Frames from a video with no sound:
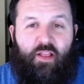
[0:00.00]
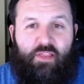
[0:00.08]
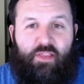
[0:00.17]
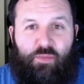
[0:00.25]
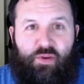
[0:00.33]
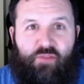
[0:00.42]

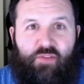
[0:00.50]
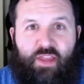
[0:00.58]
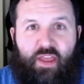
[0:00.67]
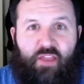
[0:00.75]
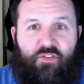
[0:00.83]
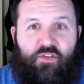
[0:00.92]
little bit of a
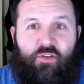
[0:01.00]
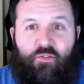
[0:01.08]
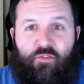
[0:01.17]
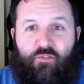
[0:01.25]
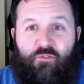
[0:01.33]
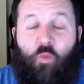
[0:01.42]
tangent
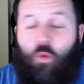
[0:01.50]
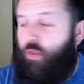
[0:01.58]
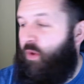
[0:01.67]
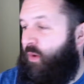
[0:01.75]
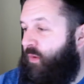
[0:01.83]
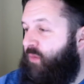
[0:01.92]
for
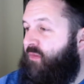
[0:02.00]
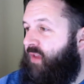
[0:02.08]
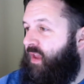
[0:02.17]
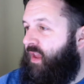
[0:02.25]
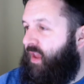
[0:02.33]
those.